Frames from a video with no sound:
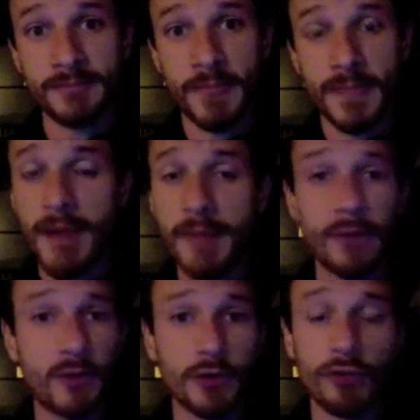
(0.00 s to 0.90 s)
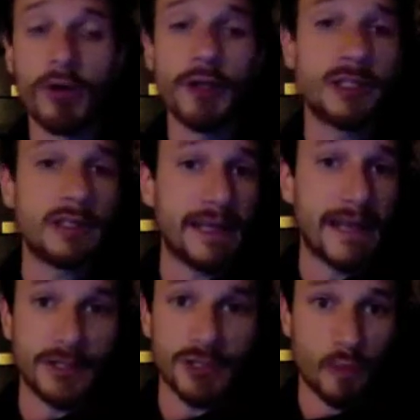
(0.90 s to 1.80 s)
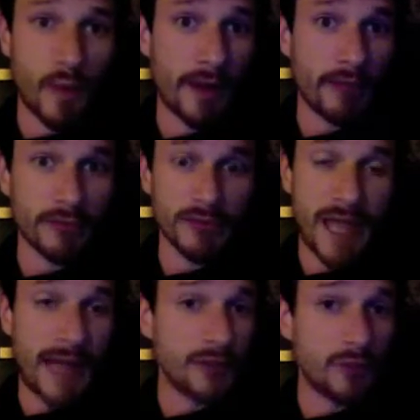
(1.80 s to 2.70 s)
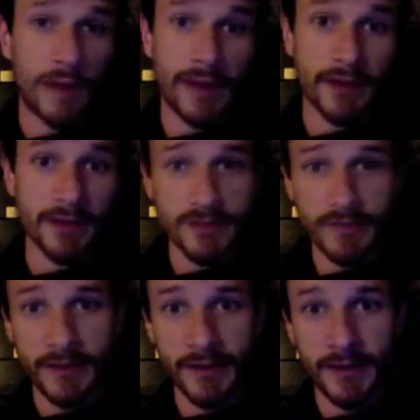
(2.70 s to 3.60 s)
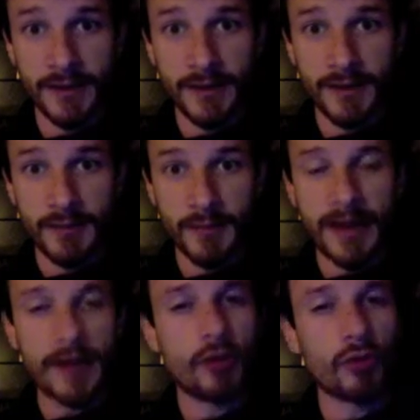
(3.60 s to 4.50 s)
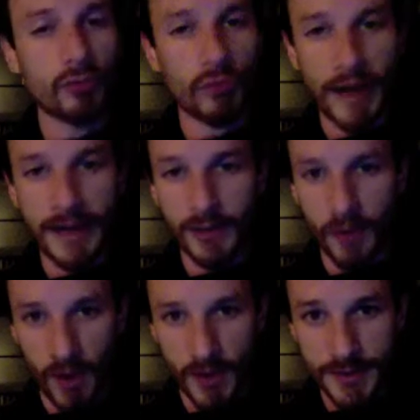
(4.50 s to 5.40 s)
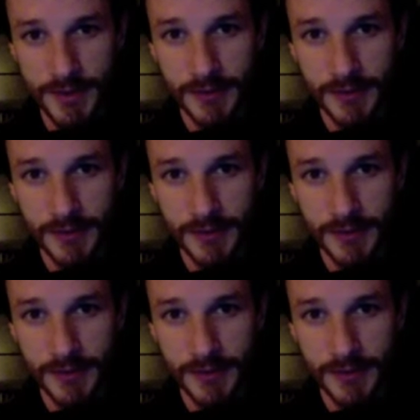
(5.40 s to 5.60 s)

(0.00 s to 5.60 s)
You might be able to grudgingly get your way through 10, 20 years of it, but at a great cost.